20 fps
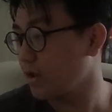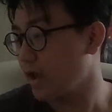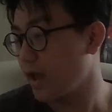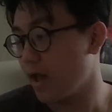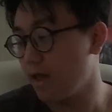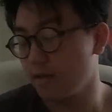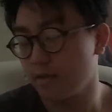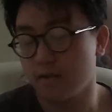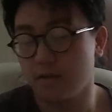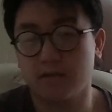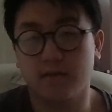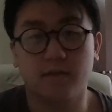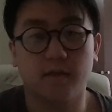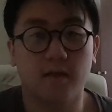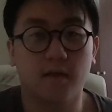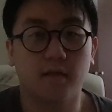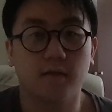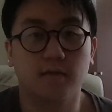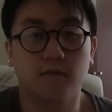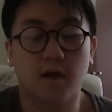And
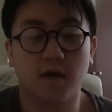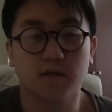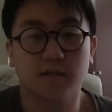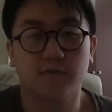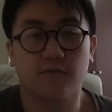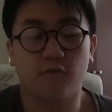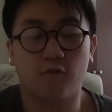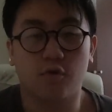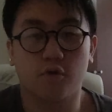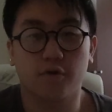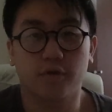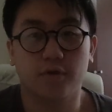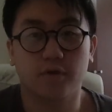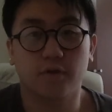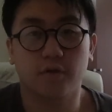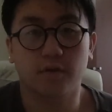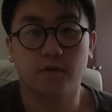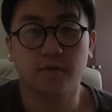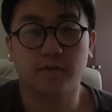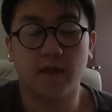thus forth,
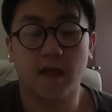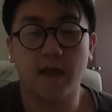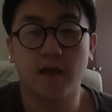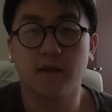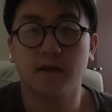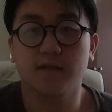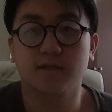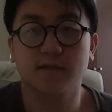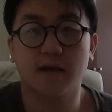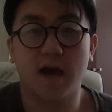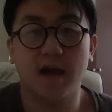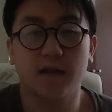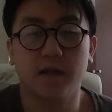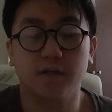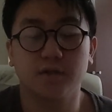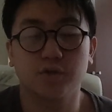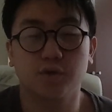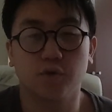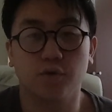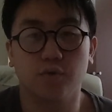they
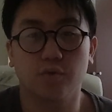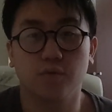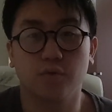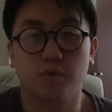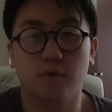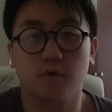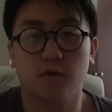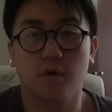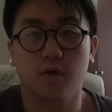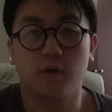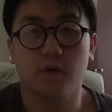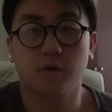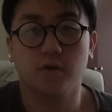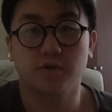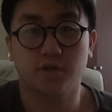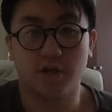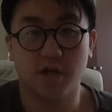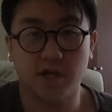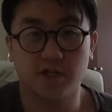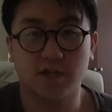decided to
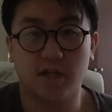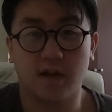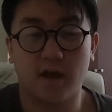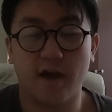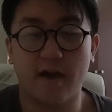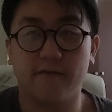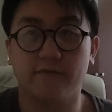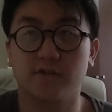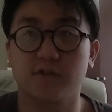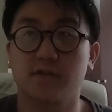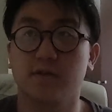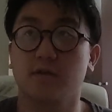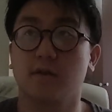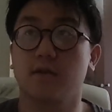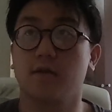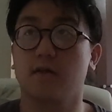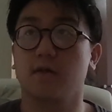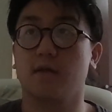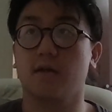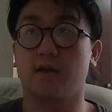change their lives.
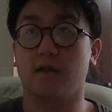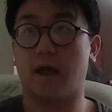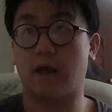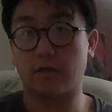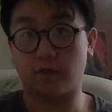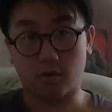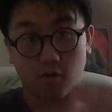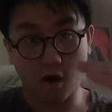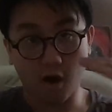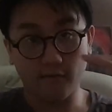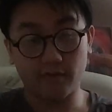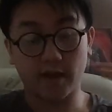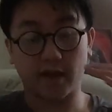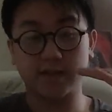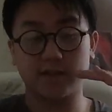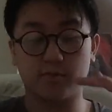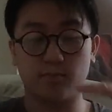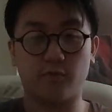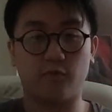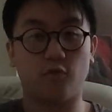And the graph, like I
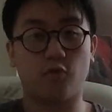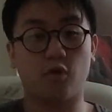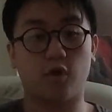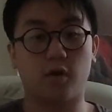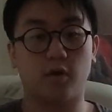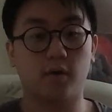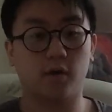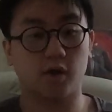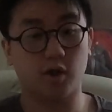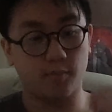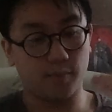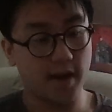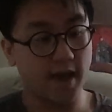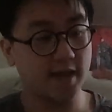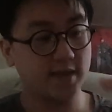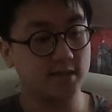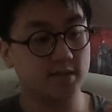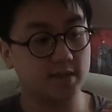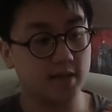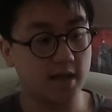said before,
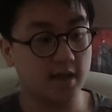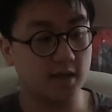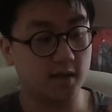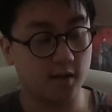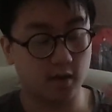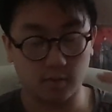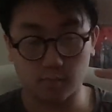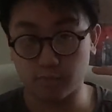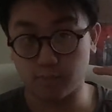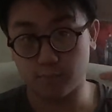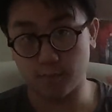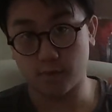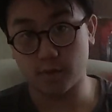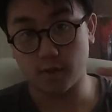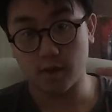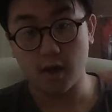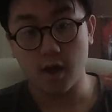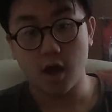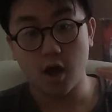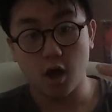complacency,
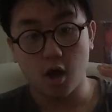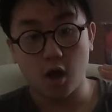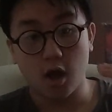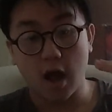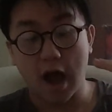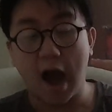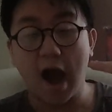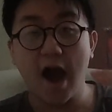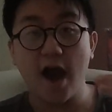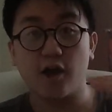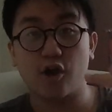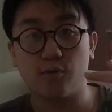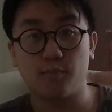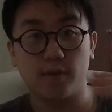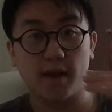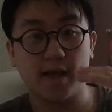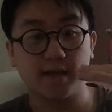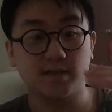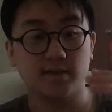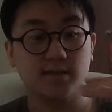high
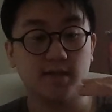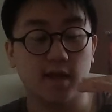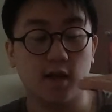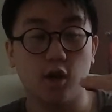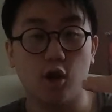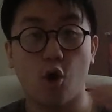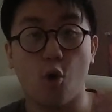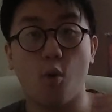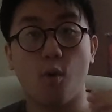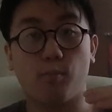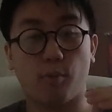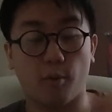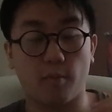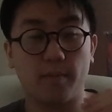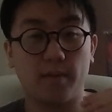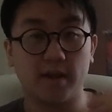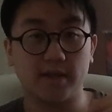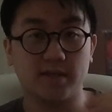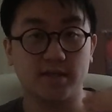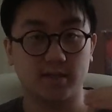complacency, lower
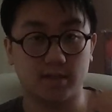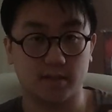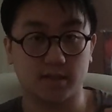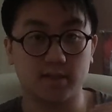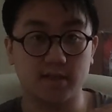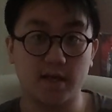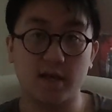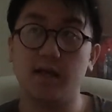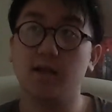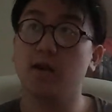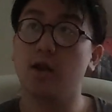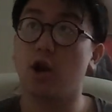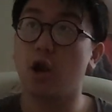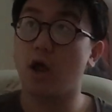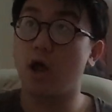probability to succeed.